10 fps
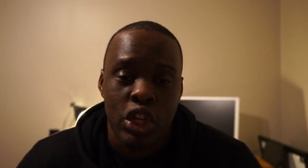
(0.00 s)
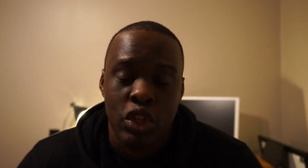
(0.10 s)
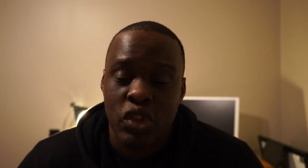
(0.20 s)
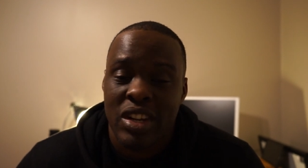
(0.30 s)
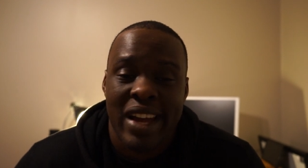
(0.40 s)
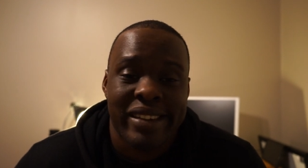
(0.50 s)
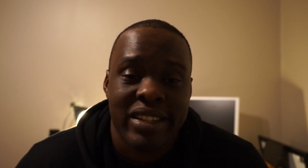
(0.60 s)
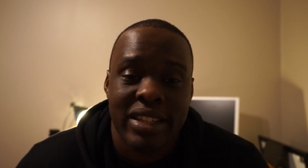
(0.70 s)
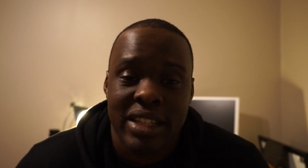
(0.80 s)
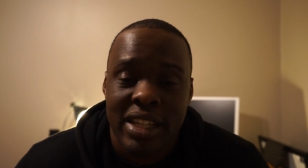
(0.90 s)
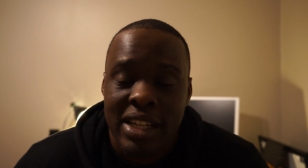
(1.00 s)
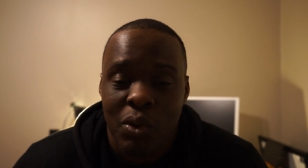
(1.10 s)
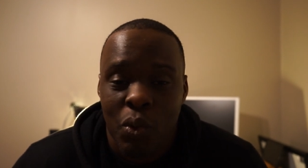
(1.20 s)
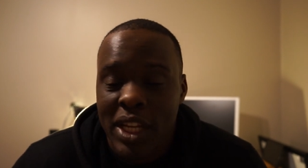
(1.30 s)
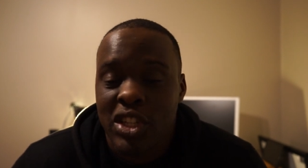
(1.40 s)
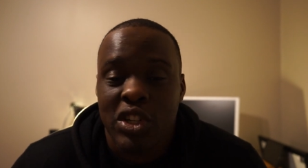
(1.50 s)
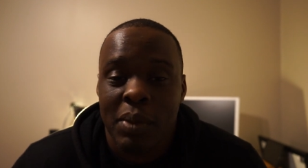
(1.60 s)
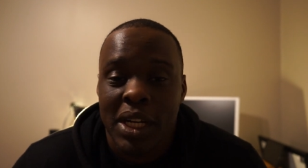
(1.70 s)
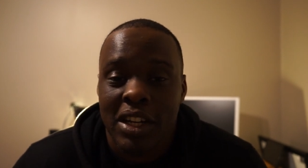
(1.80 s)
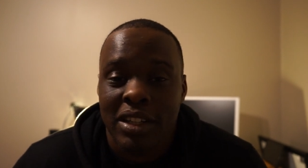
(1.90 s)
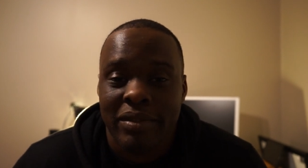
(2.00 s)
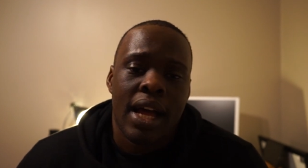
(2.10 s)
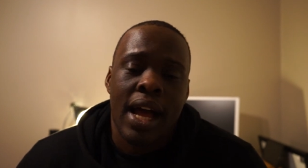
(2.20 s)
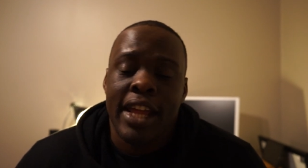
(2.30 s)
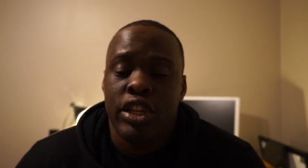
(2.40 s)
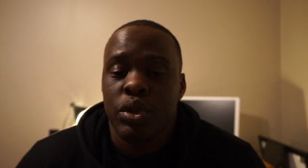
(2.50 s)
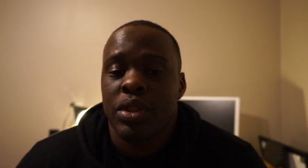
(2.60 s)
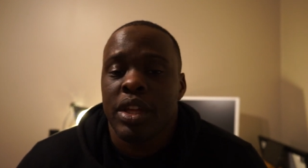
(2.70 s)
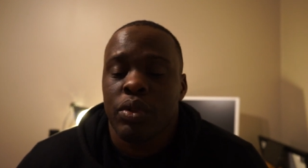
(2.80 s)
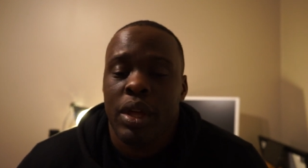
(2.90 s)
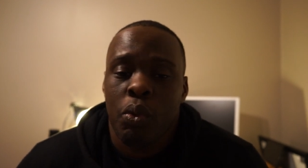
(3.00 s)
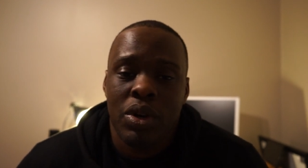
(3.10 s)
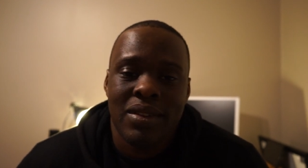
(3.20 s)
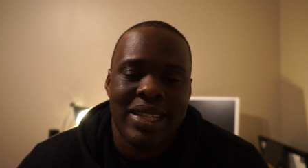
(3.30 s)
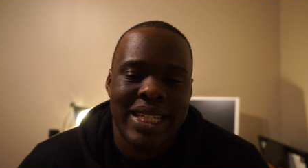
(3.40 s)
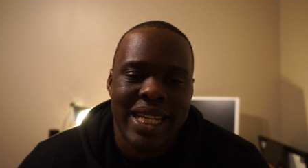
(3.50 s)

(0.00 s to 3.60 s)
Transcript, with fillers: you should actually waste your money on. I do think that one of the